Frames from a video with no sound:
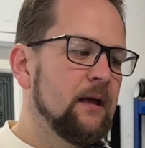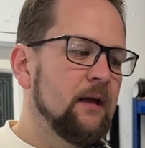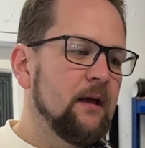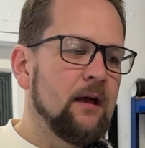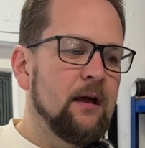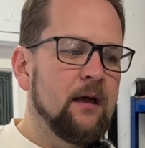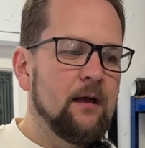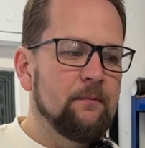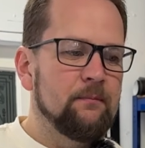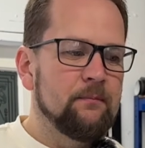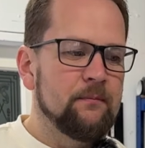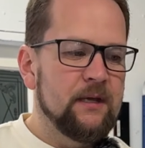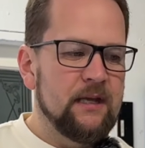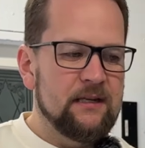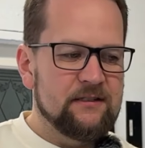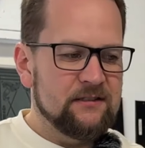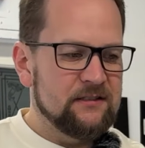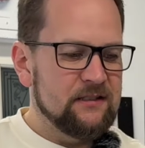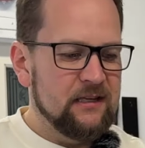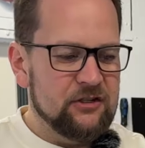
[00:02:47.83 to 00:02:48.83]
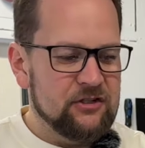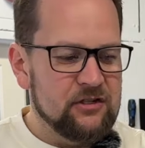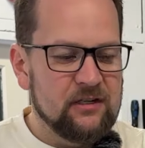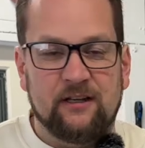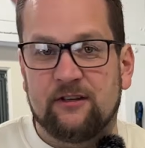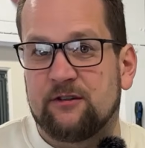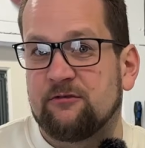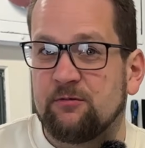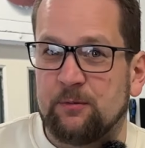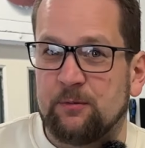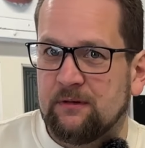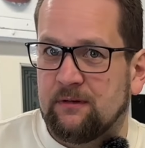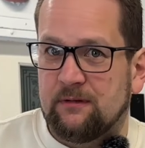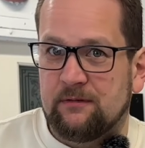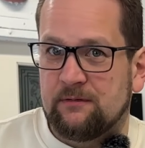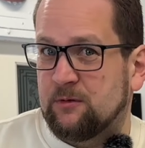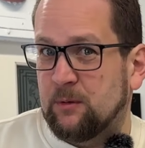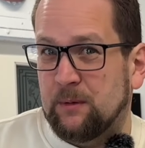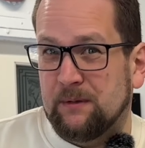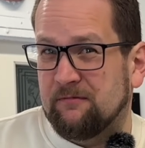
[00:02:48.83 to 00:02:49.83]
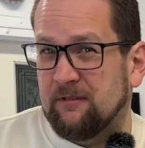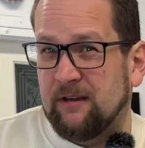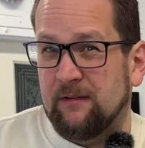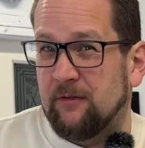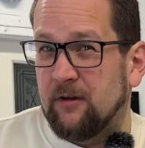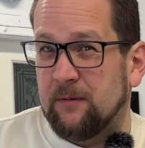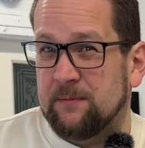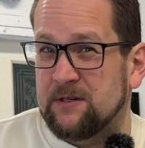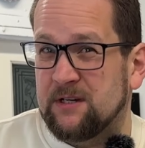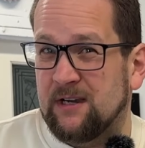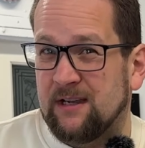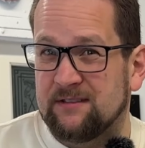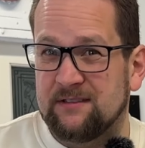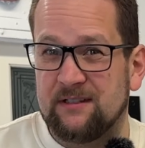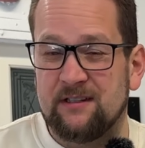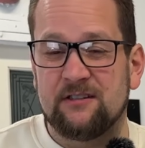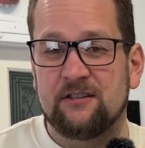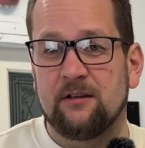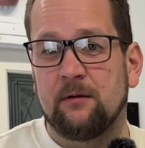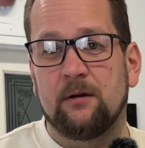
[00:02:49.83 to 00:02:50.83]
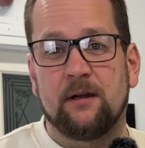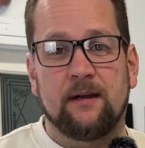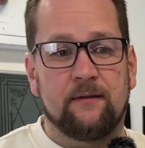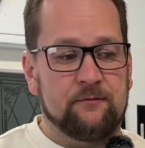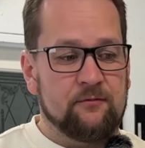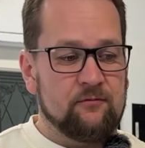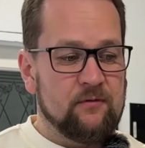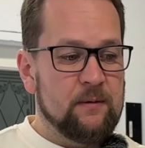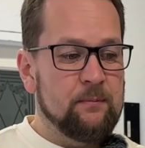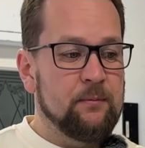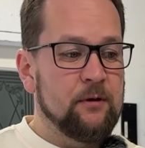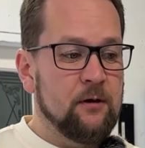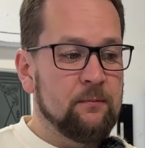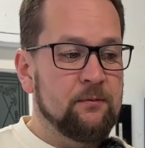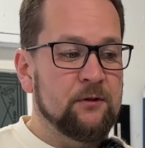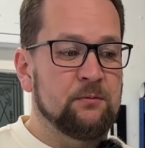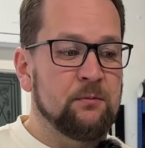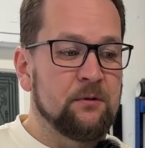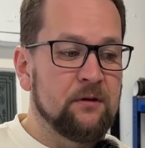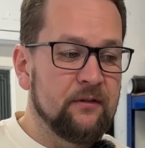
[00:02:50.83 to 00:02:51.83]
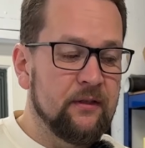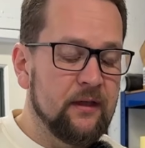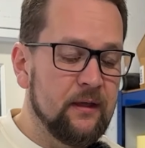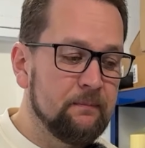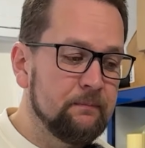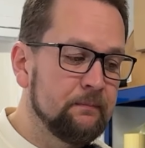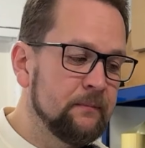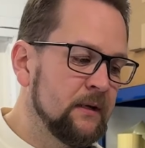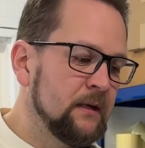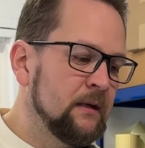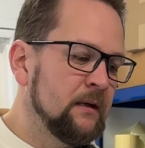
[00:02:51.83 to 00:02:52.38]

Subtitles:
It's essentially a twin reverb chassis, so I'm going to have to repurpose one of them.